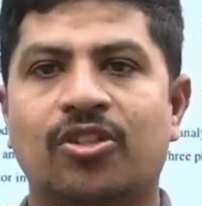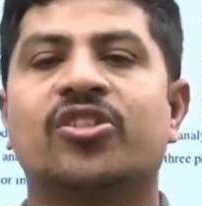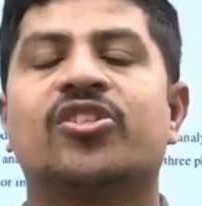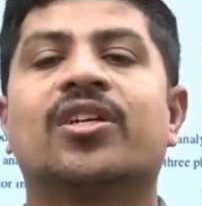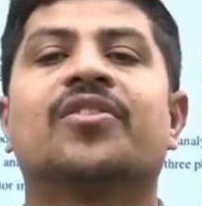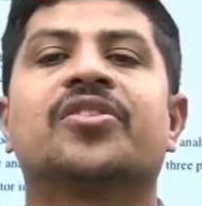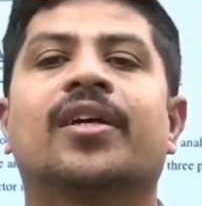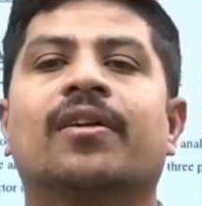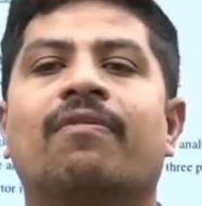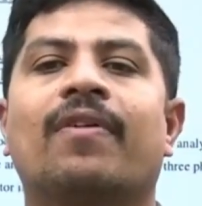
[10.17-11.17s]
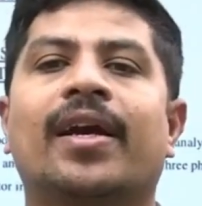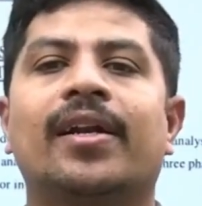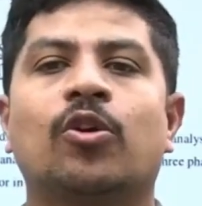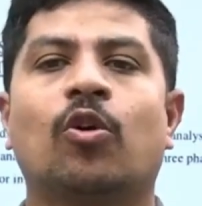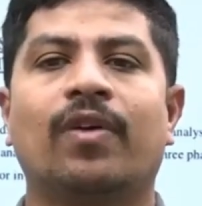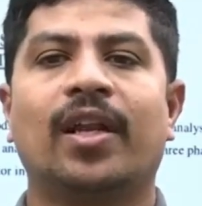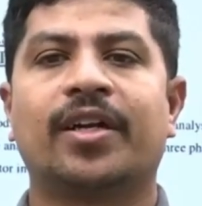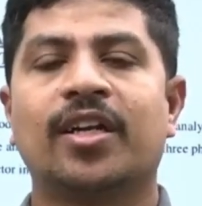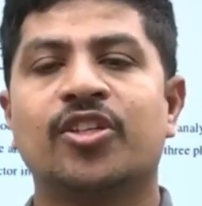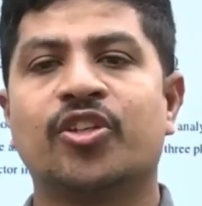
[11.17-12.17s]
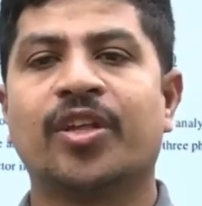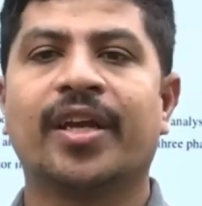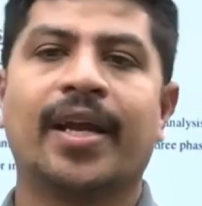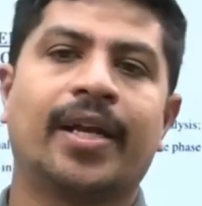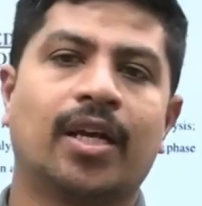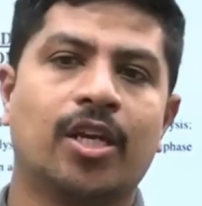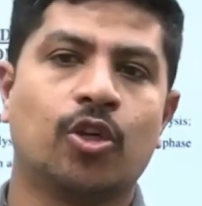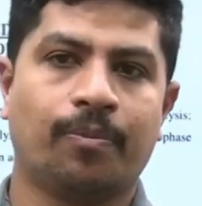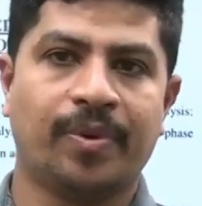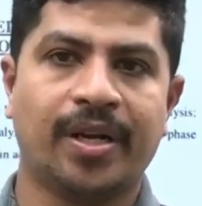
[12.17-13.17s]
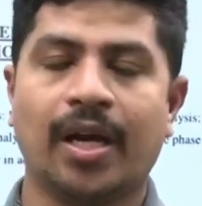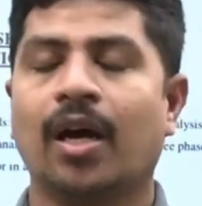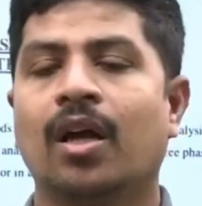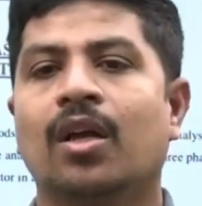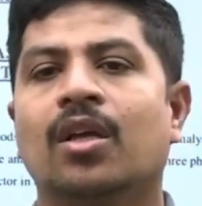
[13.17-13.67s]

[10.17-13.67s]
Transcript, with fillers: This is Chandrasekhar, Faculty of Electrical Engineering at Yourpedia.